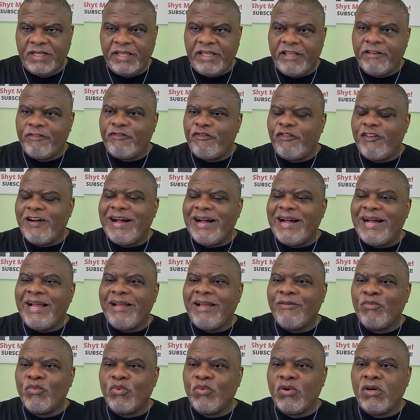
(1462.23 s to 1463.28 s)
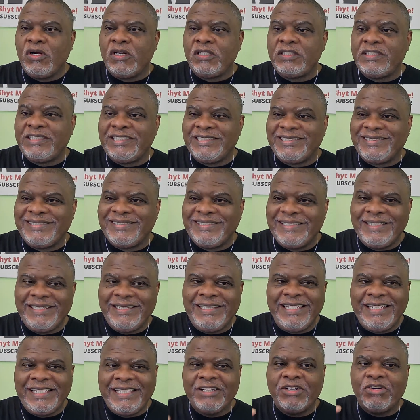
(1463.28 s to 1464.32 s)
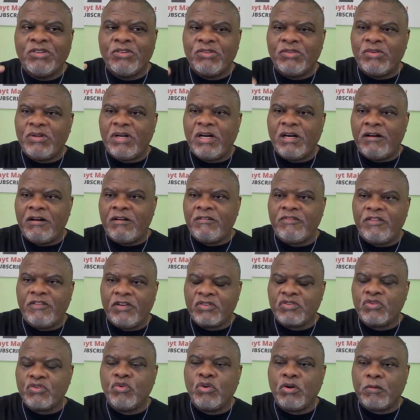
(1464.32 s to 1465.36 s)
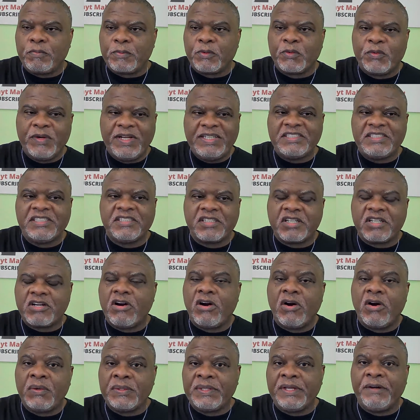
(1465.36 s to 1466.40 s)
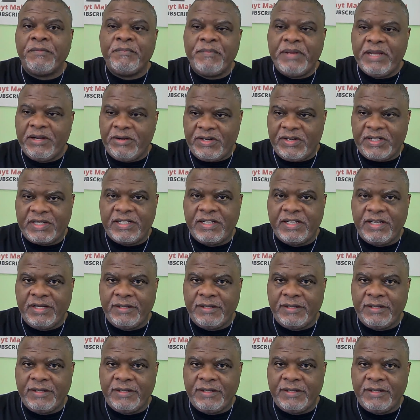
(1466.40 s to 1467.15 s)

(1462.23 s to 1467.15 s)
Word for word: if I were the CEO of a corporation called America,